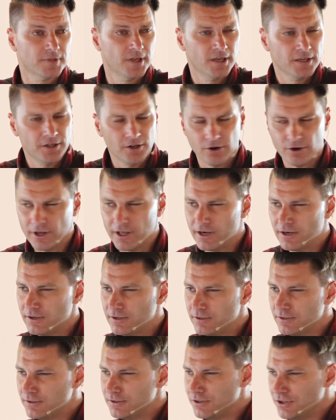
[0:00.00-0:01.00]
You know, and
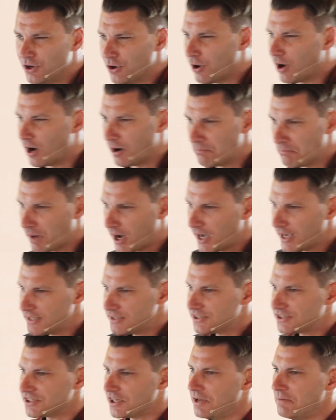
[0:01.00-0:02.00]
you know, our
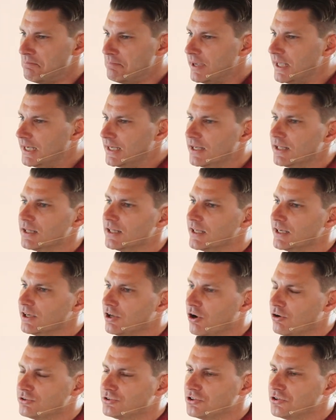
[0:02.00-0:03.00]
minds immediately
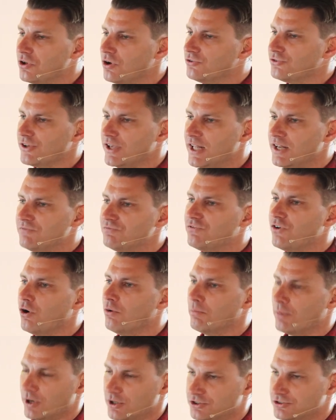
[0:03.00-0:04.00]
go to those
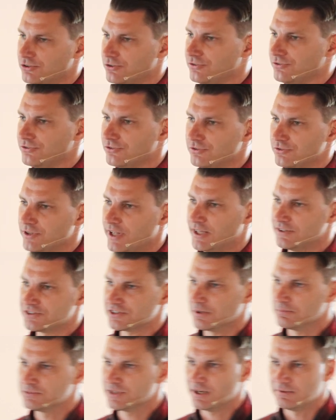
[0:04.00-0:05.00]
infomercials that
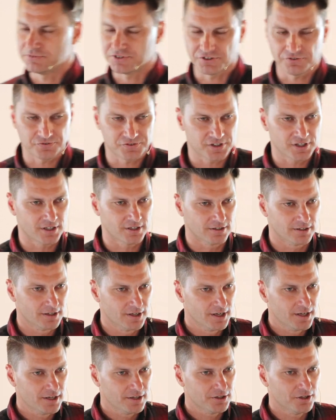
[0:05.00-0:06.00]
sometimes you've seen,
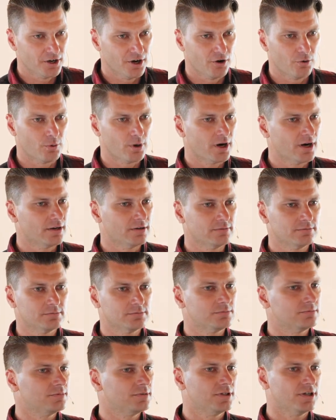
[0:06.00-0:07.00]
you know, where
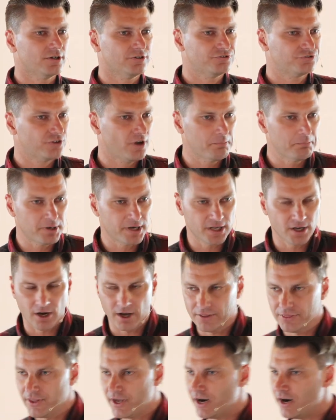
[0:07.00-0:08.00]
there's somebody
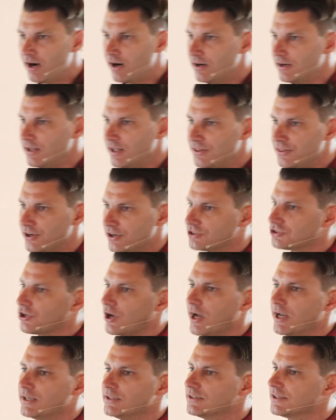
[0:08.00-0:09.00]
on there and they're
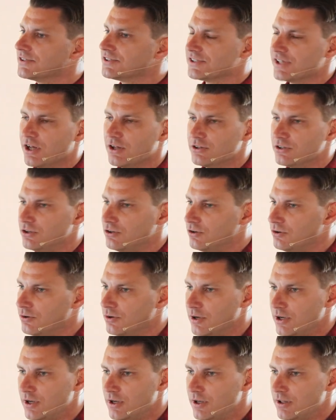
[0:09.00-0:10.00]
trying to sell you
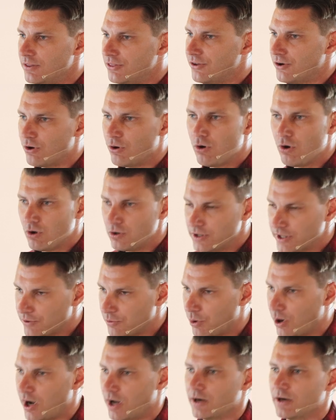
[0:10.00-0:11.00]
their holy
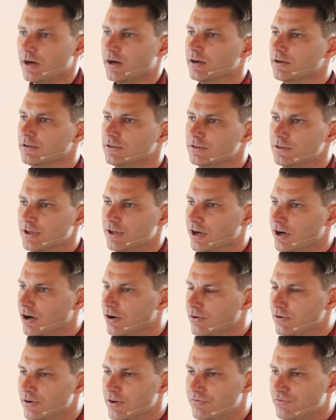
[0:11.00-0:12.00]
water, you know,
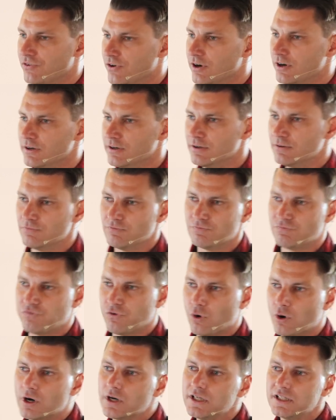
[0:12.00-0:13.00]
for
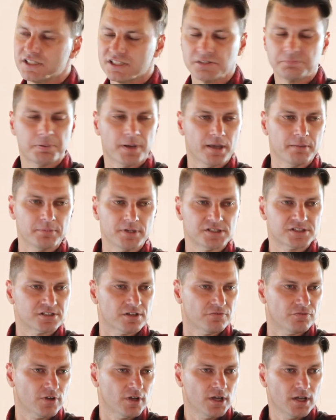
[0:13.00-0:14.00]
four easy payments
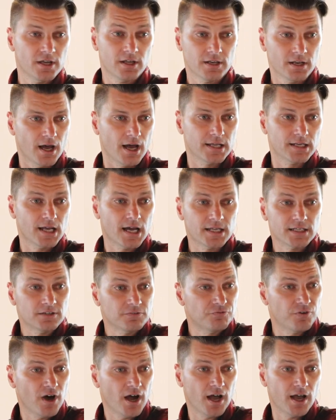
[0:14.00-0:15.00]
of
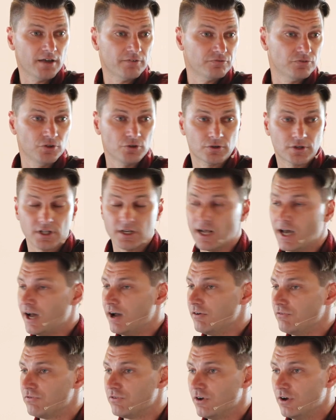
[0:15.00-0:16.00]
995 you can
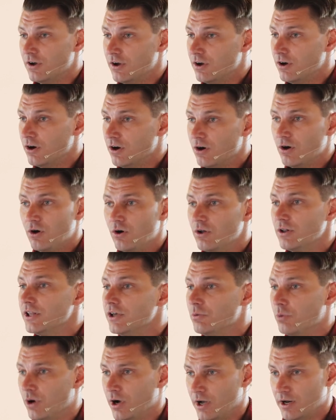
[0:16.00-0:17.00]
have holy
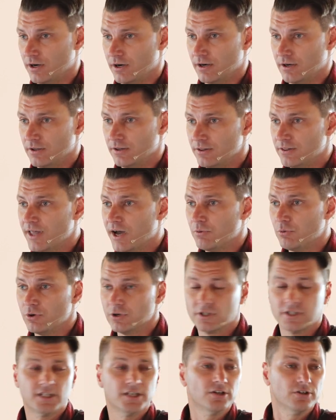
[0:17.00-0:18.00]
water that will
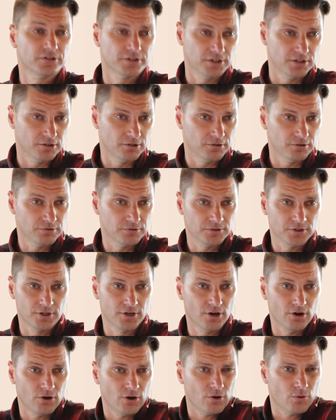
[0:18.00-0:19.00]
heal you you
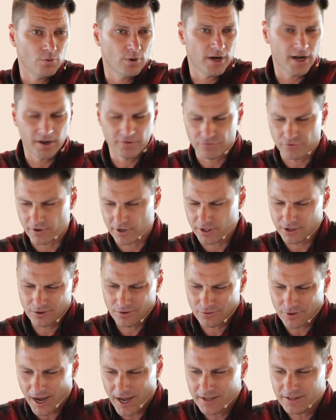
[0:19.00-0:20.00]
know or whatever you
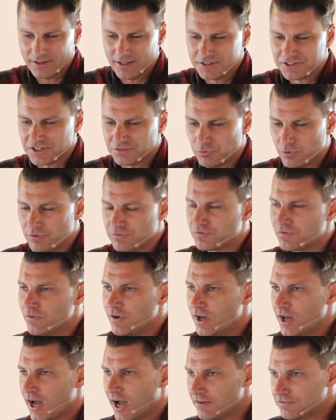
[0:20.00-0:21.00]
know i listen we've
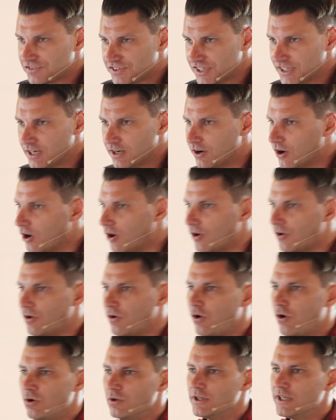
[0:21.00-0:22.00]
i've seen it all
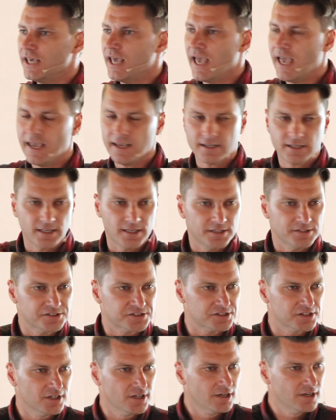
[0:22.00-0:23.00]
holy hankies
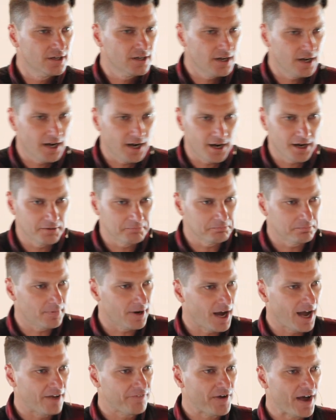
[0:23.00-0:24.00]
um,
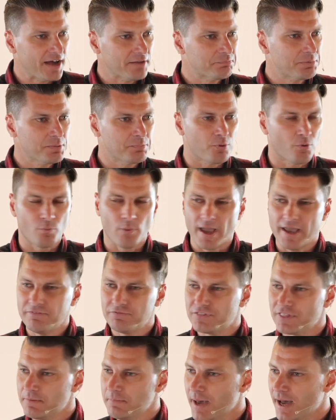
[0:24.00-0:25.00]
i've had people wave
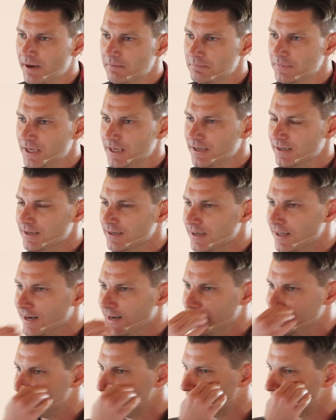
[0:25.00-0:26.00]
them at me and i
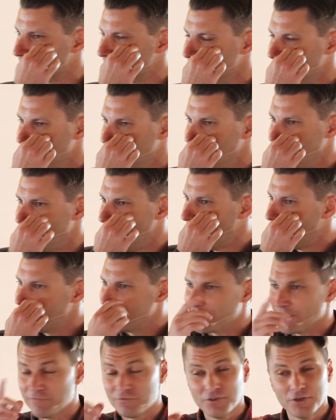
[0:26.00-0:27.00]
just like
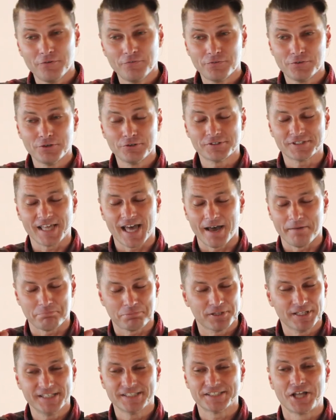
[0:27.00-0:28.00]
if you've used that
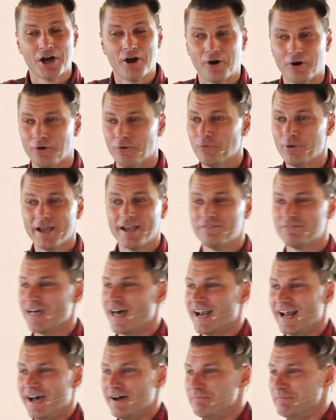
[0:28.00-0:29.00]
please don't wave that
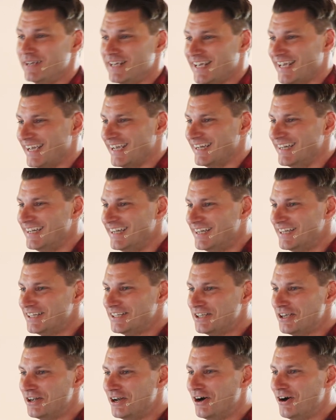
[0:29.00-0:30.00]
at me
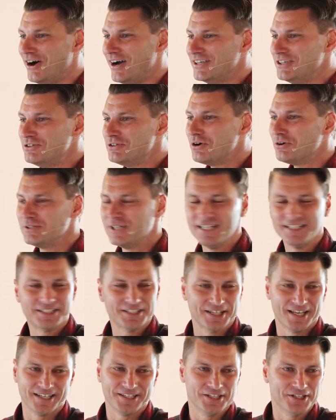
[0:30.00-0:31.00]
you know you don't need
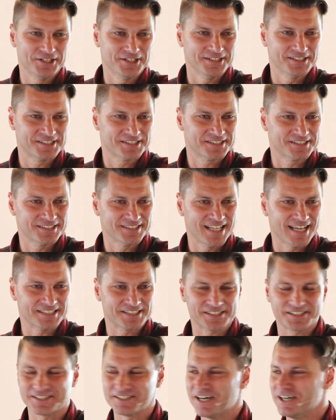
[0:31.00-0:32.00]
to you,
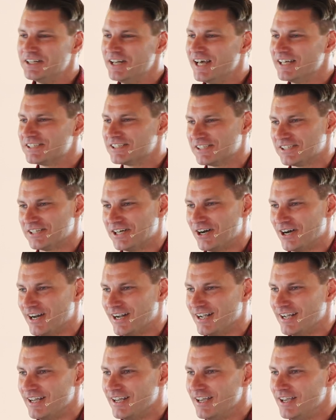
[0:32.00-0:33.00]
that's unnecessary
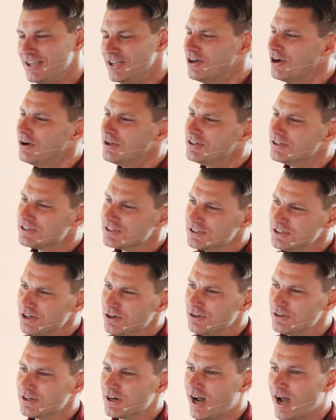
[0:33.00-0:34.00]
you know and there's, you
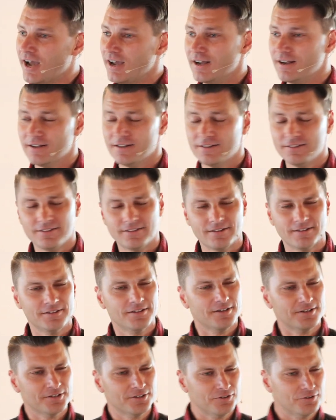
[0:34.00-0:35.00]
know i
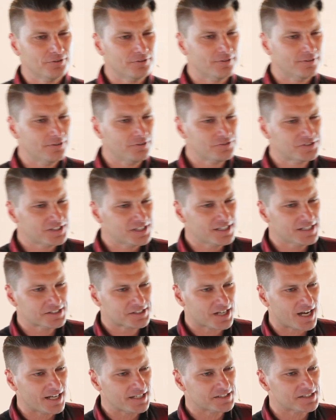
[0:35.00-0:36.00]
they, you see these
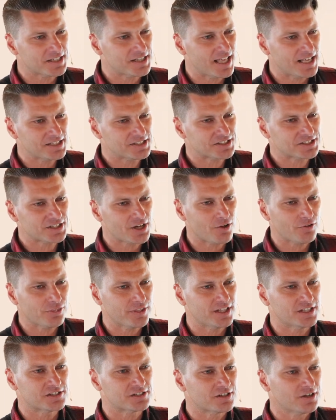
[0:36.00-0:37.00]
guys and they sell these